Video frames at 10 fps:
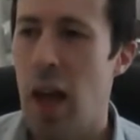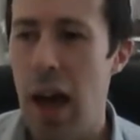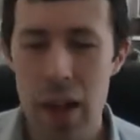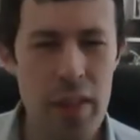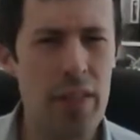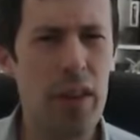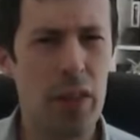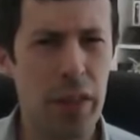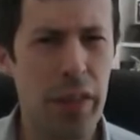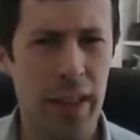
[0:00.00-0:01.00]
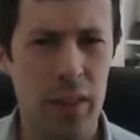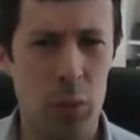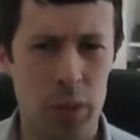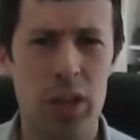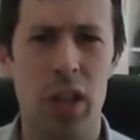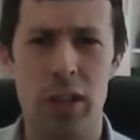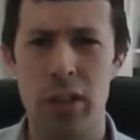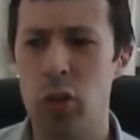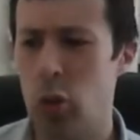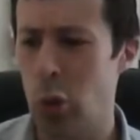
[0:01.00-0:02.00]
And then the other thing that was starting
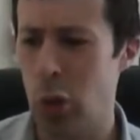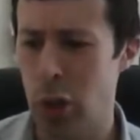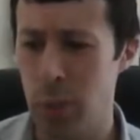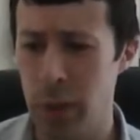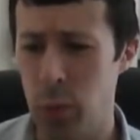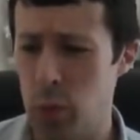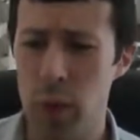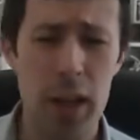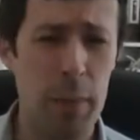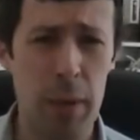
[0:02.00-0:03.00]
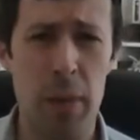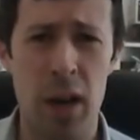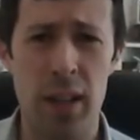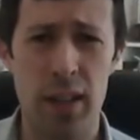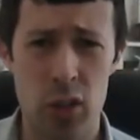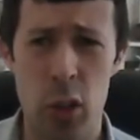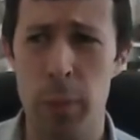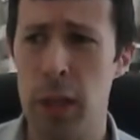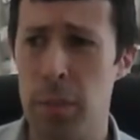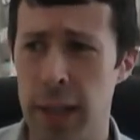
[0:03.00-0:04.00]
to dawn on me was, why am I marking so
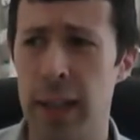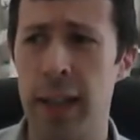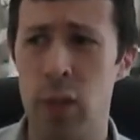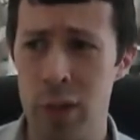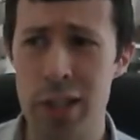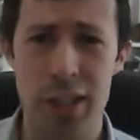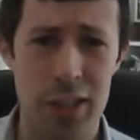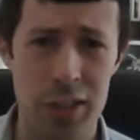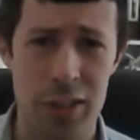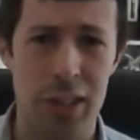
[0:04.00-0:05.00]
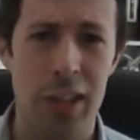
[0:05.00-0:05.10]
many blinking resits?